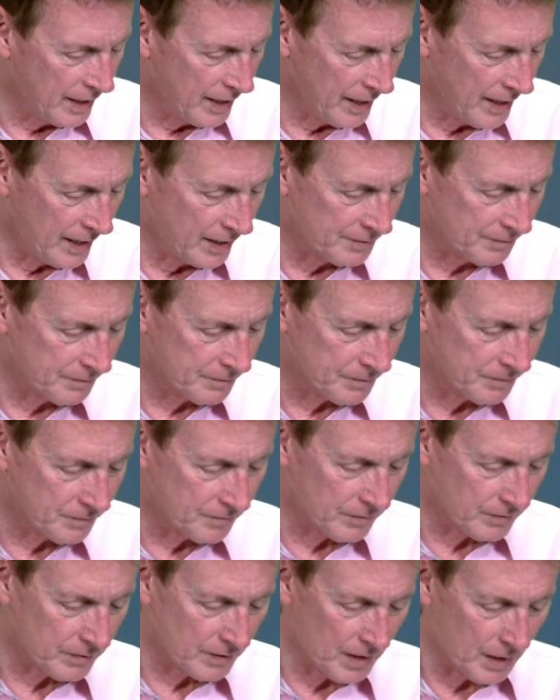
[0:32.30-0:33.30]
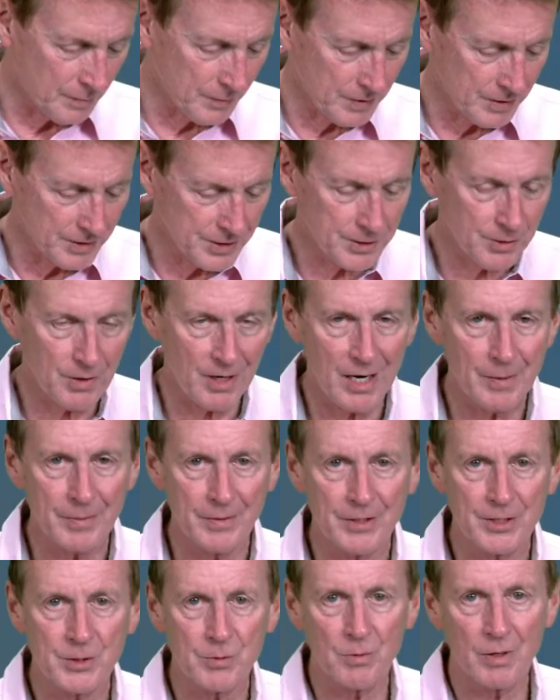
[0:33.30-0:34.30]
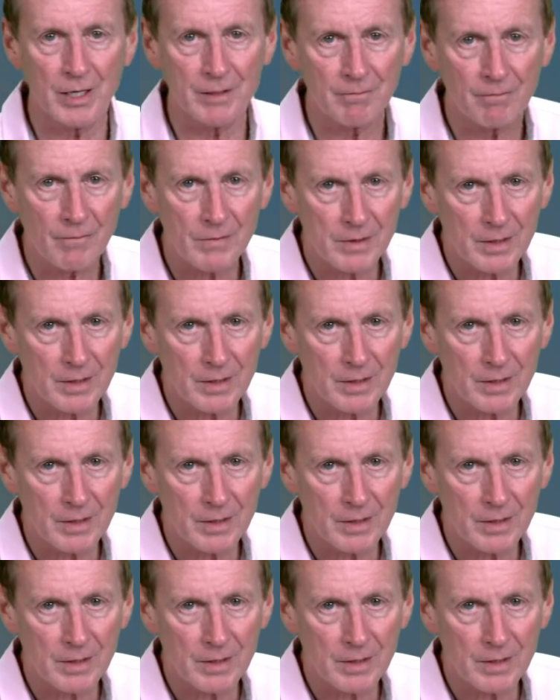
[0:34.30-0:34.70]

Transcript: And I'm going to describe it this way.